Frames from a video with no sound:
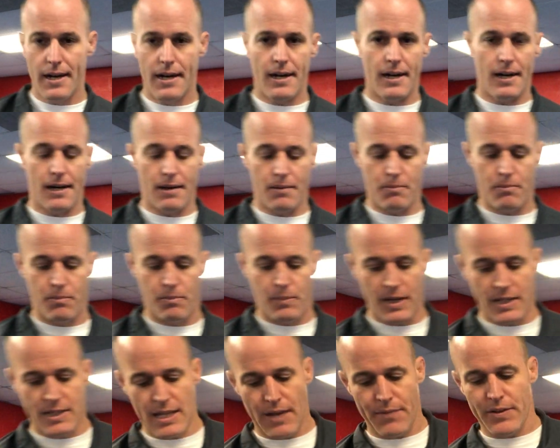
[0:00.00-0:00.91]
But
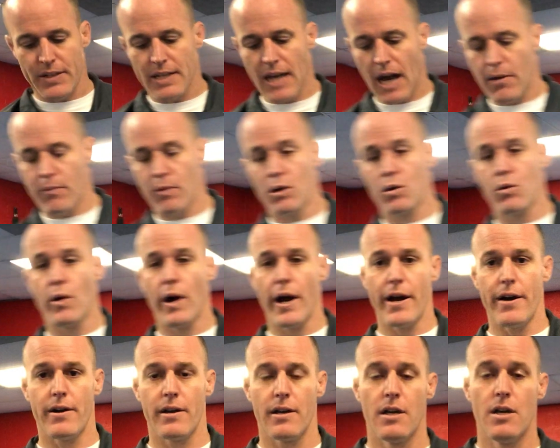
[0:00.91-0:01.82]
it's definitely not
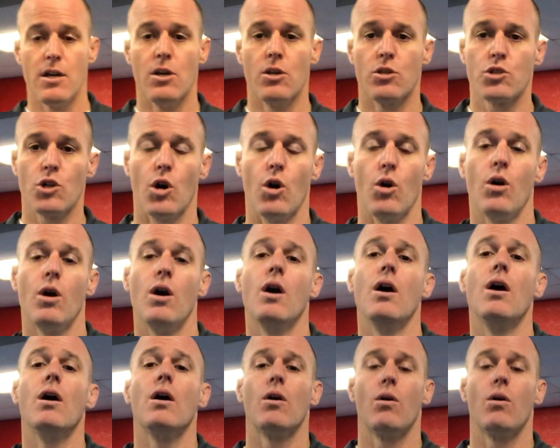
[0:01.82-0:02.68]
required. So